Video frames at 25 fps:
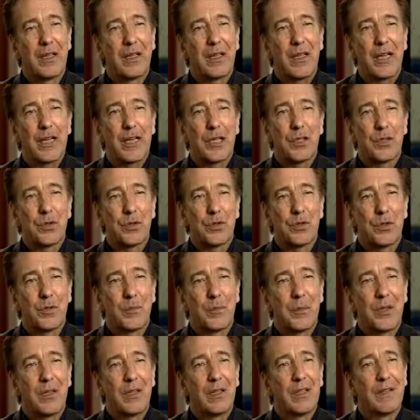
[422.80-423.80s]
get
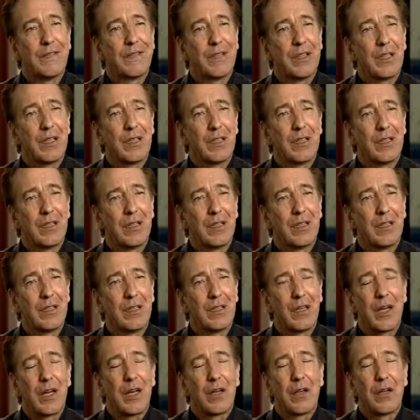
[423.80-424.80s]
or be given,
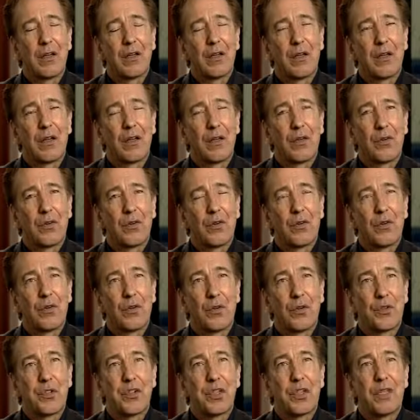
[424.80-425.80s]

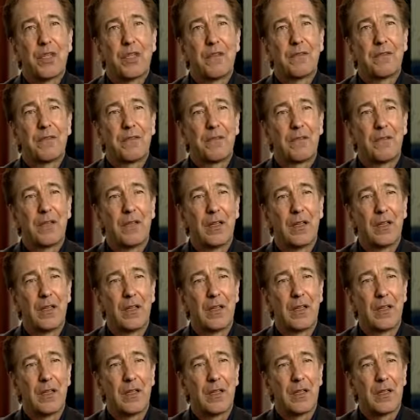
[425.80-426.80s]
or to give
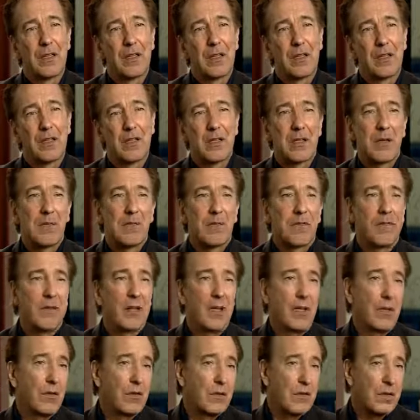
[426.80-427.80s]
some
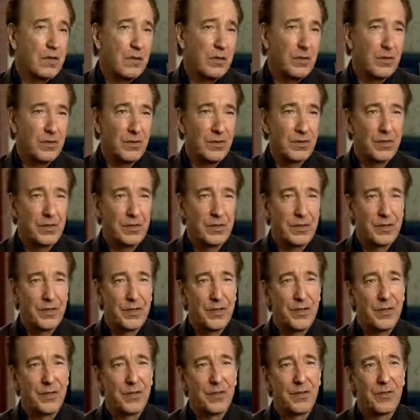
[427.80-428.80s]
flowers, or
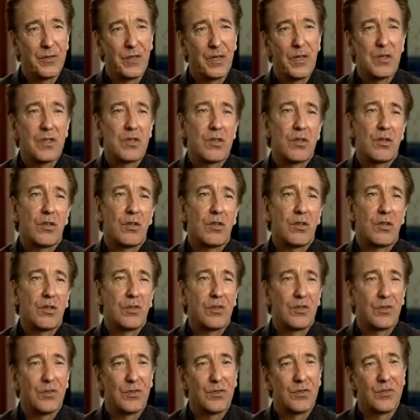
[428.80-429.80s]
a
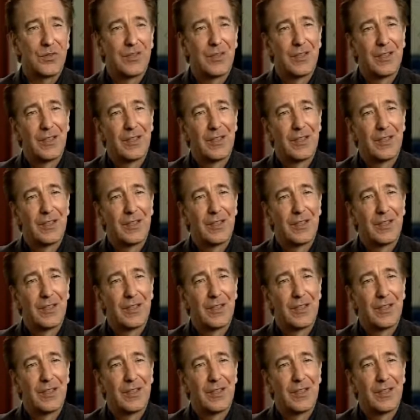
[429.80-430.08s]
song, or